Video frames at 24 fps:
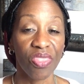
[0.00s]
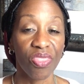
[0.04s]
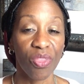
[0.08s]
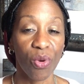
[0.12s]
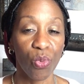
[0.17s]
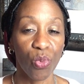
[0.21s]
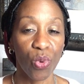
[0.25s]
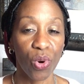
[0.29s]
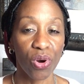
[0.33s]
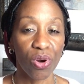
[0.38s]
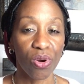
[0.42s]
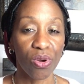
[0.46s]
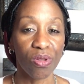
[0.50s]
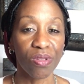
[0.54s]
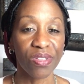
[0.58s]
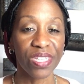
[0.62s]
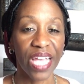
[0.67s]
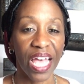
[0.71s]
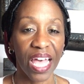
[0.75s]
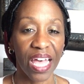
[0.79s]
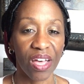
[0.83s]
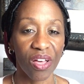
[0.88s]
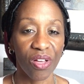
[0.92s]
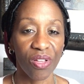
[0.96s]
the World
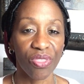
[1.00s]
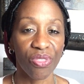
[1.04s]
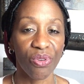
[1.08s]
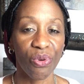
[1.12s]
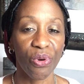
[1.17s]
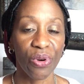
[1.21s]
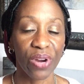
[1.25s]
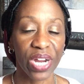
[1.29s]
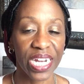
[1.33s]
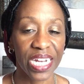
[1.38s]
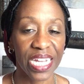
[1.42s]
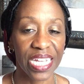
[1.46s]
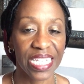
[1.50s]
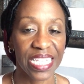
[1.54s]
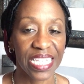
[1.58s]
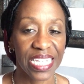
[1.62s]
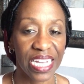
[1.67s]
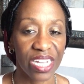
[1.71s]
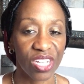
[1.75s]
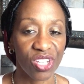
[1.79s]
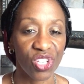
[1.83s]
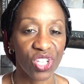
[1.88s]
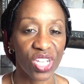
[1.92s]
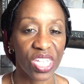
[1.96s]
Health
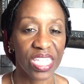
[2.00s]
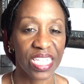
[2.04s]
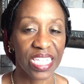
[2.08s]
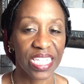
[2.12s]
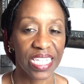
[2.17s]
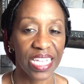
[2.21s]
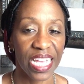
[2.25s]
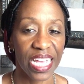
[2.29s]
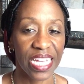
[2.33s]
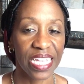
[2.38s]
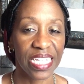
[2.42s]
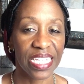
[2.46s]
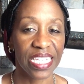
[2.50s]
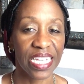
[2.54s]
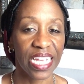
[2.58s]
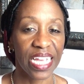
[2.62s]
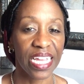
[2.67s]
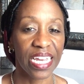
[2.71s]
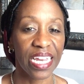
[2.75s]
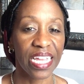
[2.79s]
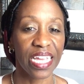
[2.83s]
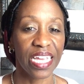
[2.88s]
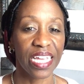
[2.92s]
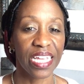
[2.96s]
Organization says
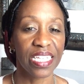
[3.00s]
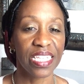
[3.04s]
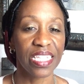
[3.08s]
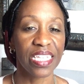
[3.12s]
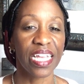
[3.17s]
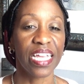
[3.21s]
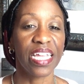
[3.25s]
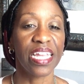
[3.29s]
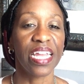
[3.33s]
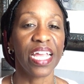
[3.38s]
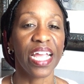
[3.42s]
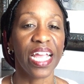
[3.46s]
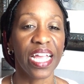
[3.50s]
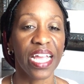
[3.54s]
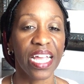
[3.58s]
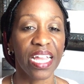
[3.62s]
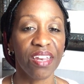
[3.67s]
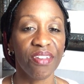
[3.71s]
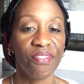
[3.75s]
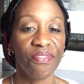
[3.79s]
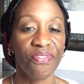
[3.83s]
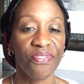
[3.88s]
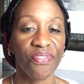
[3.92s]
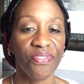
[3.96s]
it is an
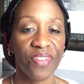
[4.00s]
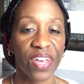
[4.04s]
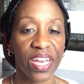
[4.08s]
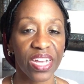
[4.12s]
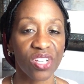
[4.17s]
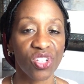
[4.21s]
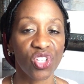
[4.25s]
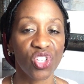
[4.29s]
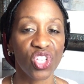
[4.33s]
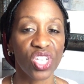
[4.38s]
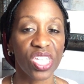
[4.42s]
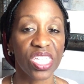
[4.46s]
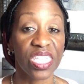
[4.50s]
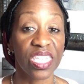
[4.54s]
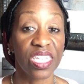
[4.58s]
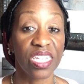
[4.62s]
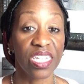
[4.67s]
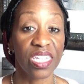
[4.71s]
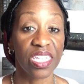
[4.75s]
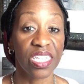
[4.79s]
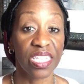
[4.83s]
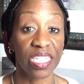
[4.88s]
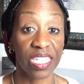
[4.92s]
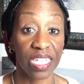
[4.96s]
infectious
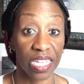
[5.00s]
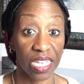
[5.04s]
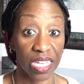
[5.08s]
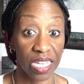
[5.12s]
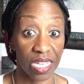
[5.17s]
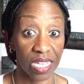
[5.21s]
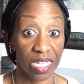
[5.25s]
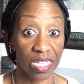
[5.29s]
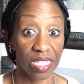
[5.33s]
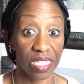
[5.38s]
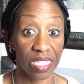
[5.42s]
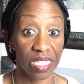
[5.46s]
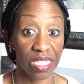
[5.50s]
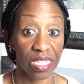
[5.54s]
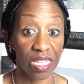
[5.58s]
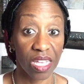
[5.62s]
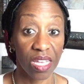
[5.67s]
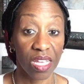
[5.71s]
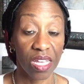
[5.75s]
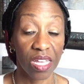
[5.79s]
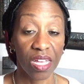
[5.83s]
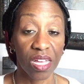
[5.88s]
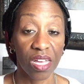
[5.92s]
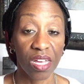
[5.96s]
disease
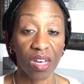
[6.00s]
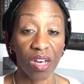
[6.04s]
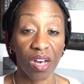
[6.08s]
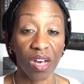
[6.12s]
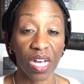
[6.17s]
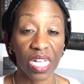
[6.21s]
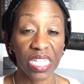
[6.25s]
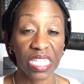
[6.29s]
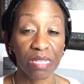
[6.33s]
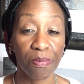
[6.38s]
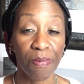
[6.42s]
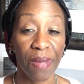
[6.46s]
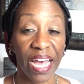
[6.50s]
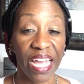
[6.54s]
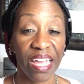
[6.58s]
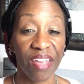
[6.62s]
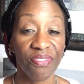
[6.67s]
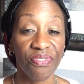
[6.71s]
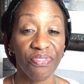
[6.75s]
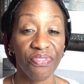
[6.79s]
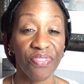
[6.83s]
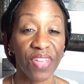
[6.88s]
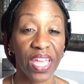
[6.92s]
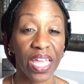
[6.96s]
caused by a
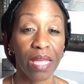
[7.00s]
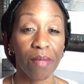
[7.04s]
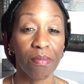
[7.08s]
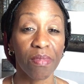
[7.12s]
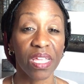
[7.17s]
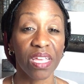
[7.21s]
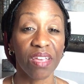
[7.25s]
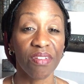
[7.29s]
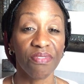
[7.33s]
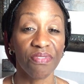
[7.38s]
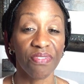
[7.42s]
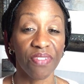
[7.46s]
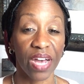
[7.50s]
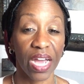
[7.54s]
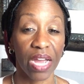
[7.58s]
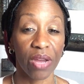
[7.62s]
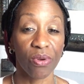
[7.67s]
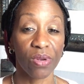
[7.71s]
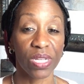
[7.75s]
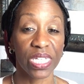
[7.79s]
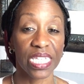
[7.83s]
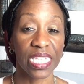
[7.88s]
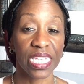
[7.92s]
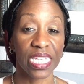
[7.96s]
family of
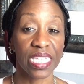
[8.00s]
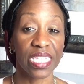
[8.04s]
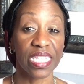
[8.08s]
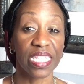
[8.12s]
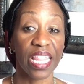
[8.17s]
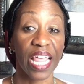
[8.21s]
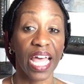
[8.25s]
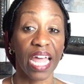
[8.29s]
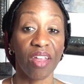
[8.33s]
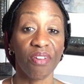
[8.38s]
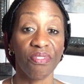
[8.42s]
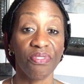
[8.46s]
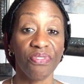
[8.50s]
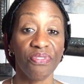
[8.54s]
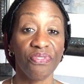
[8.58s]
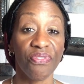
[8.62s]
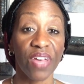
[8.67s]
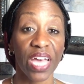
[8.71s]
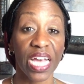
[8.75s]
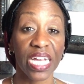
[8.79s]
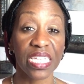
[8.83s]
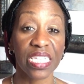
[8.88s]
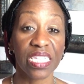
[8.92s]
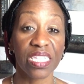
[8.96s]
viruses that
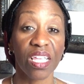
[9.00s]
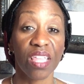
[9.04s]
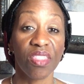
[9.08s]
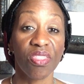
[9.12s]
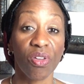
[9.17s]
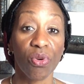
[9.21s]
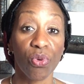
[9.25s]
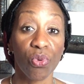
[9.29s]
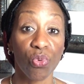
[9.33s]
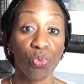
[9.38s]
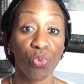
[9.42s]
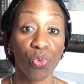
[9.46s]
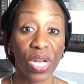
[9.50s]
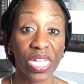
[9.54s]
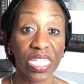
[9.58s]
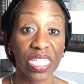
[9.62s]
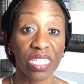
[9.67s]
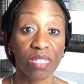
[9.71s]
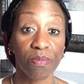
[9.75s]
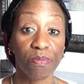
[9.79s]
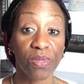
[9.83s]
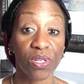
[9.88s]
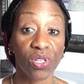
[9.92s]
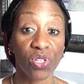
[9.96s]
affects the
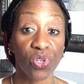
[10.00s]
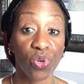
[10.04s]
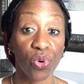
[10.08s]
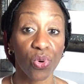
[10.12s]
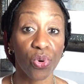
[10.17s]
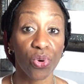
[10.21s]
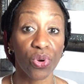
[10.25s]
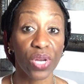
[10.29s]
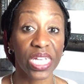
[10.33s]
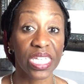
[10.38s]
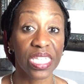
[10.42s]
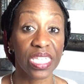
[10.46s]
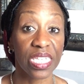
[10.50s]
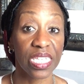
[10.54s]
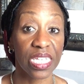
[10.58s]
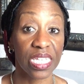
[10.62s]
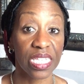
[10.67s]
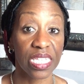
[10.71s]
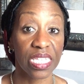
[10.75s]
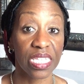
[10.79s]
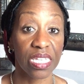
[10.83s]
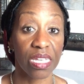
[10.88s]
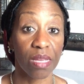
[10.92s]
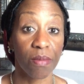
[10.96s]
respiratory
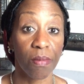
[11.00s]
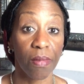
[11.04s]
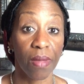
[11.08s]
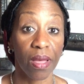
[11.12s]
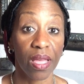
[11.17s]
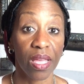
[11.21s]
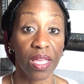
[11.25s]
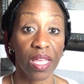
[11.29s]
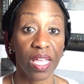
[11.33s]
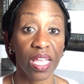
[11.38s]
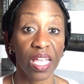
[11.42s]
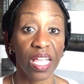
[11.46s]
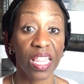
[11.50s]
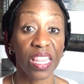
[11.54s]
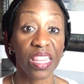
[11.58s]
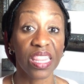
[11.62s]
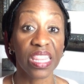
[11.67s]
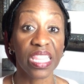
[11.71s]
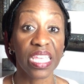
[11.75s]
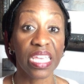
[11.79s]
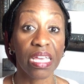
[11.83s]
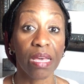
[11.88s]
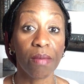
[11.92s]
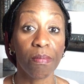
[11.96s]
system,
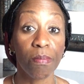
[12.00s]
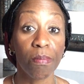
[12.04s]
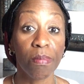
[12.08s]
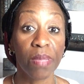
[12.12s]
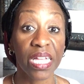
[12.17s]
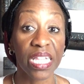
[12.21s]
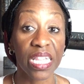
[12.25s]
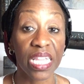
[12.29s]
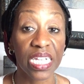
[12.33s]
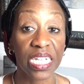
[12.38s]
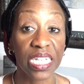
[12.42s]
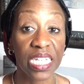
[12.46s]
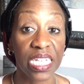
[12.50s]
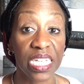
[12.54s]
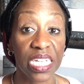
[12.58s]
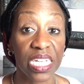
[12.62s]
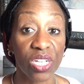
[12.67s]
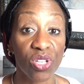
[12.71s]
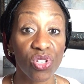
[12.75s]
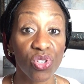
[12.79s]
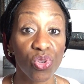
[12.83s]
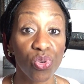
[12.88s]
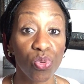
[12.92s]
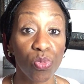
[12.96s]
the
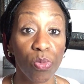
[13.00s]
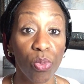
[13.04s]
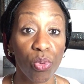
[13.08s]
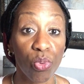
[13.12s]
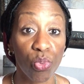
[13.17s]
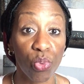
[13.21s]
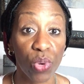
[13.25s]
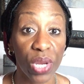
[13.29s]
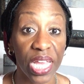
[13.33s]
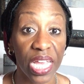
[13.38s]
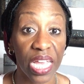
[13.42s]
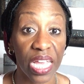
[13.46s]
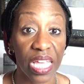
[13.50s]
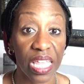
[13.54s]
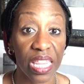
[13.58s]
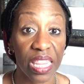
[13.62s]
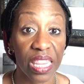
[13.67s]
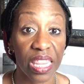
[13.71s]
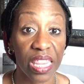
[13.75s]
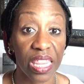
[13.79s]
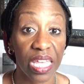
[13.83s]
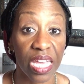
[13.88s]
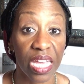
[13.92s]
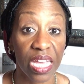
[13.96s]
ability to
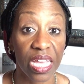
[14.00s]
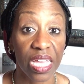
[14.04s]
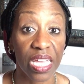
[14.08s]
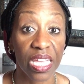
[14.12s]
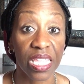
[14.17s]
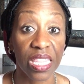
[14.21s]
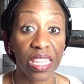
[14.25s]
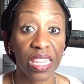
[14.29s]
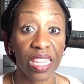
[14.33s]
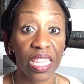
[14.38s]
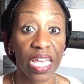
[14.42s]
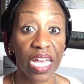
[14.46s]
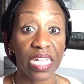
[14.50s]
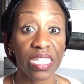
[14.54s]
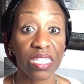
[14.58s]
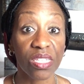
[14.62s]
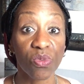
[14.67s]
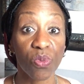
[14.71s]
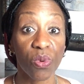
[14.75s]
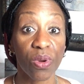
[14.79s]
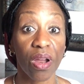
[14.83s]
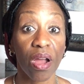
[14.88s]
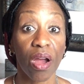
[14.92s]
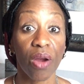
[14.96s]
breathe.
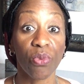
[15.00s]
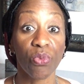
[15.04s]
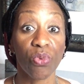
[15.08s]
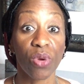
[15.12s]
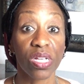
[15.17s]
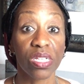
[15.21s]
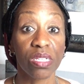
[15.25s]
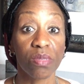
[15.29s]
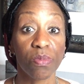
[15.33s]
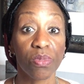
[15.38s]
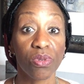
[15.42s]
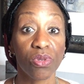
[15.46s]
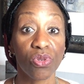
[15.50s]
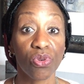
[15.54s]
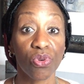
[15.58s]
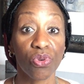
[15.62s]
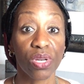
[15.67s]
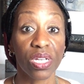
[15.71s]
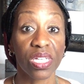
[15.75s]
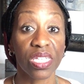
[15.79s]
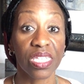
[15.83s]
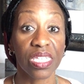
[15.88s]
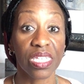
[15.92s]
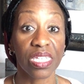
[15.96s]
That's what our
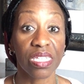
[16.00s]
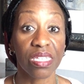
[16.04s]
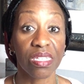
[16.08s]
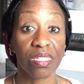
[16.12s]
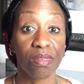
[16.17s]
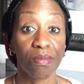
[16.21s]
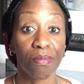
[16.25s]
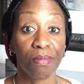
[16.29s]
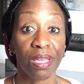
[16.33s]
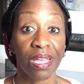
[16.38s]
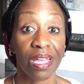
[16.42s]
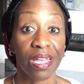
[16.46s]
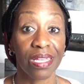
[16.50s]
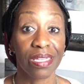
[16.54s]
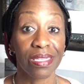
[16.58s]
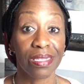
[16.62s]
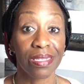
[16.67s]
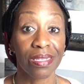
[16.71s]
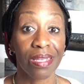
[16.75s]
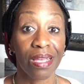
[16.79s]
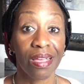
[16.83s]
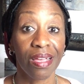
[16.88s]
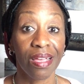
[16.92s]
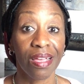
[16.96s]
respiratory system
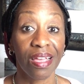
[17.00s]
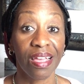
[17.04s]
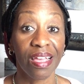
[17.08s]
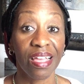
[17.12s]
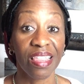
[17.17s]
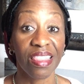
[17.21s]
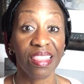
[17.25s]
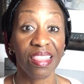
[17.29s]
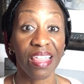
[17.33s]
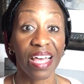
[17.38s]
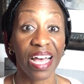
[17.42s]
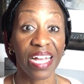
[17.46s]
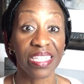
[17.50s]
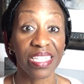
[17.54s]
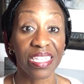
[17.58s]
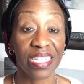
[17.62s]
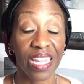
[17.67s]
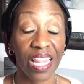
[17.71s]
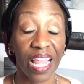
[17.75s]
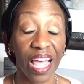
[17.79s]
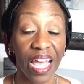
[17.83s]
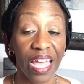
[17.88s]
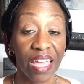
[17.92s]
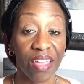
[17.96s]
is that's
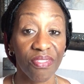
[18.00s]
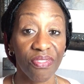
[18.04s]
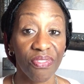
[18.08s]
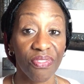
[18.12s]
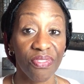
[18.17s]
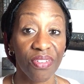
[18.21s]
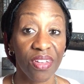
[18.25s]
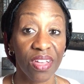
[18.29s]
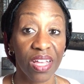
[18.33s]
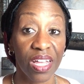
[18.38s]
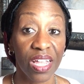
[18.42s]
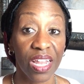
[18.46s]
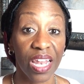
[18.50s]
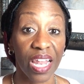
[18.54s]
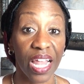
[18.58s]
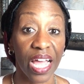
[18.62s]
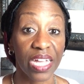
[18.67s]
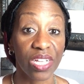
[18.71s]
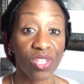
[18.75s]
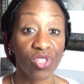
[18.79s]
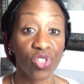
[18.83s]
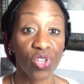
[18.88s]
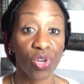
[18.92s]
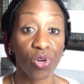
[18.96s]
life,
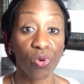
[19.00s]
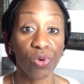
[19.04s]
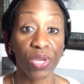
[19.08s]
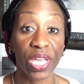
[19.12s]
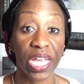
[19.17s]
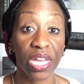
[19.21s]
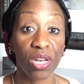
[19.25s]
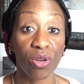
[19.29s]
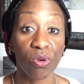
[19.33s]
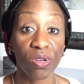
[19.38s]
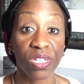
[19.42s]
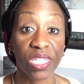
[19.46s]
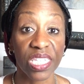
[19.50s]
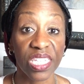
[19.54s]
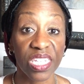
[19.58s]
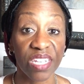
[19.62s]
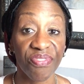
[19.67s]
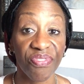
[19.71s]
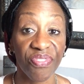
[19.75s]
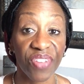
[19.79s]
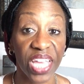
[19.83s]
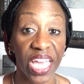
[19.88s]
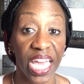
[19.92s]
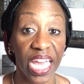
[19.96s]
like choking or
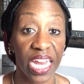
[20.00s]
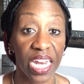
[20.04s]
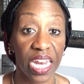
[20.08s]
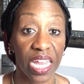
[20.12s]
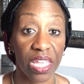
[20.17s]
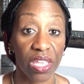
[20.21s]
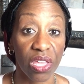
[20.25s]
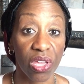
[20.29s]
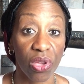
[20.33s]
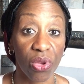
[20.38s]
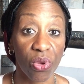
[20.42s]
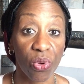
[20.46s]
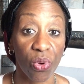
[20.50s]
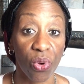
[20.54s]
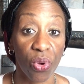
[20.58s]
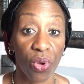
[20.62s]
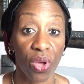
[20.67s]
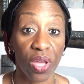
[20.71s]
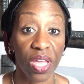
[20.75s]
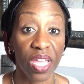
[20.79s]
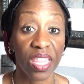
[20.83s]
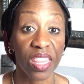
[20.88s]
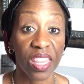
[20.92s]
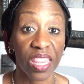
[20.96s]
suffocating you.
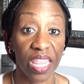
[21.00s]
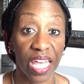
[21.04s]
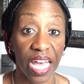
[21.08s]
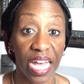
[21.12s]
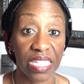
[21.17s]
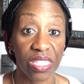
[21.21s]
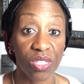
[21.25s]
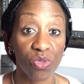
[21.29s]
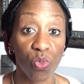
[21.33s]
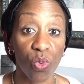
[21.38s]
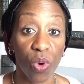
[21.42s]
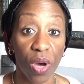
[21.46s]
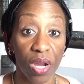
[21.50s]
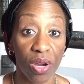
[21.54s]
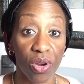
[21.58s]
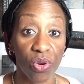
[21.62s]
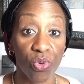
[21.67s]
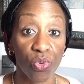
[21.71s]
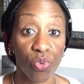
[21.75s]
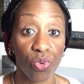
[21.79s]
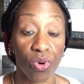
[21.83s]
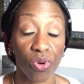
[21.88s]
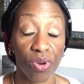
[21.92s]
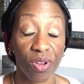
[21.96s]
That's what
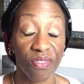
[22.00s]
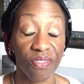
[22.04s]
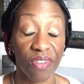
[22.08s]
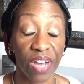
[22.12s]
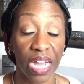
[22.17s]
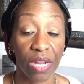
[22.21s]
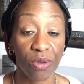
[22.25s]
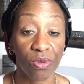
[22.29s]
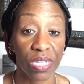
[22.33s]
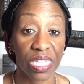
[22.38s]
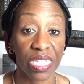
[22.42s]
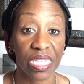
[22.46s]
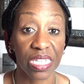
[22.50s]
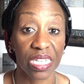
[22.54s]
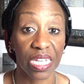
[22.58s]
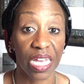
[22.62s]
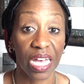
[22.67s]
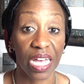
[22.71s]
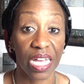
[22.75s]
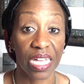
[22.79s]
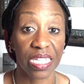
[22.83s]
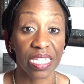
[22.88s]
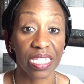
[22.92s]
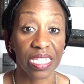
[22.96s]
coronavirus
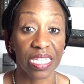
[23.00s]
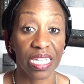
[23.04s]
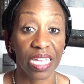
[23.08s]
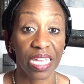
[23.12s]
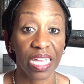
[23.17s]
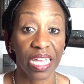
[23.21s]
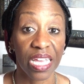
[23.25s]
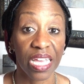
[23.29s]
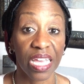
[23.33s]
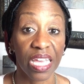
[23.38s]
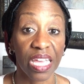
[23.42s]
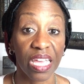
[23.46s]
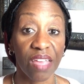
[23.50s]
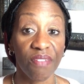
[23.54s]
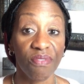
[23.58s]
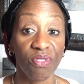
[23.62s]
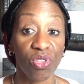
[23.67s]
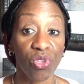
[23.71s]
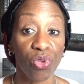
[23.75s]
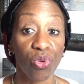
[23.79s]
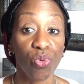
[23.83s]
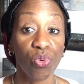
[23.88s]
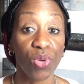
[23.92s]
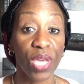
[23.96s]
does. If
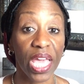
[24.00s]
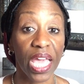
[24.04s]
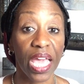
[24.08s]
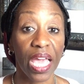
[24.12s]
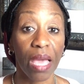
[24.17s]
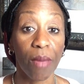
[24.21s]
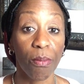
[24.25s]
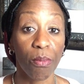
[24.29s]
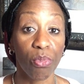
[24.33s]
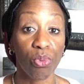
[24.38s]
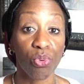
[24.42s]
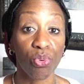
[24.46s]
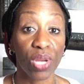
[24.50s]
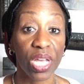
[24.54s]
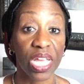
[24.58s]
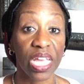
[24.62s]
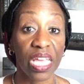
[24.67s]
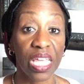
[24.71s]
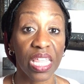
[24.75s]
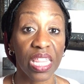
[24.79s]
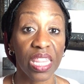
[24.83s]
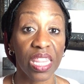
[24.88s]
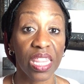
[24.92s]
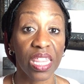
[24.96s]
you can't
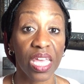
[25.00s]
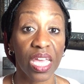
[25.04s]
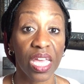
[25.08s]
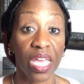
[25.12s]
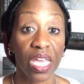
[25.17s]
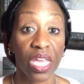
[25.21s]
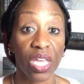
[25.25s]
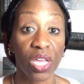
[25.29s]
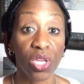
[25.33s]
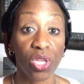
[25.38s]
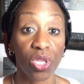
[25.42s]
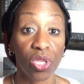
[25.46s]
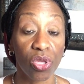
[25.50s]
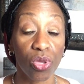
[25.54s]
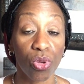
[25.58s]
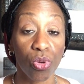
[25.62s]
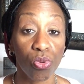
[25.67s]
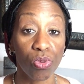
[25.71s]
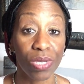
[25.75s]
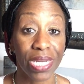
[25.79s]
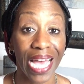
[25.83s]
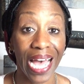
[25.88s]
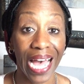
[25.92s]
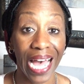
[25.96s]
breathe,
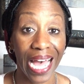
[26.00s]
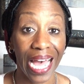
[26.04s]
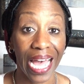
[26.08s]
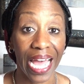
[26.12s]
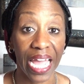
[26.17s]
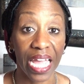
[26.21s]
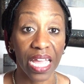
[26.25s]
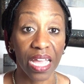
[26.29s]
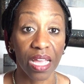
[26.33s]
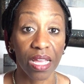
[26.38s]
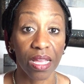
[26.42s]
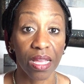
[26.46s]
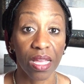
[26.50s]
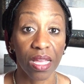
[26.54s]
you die.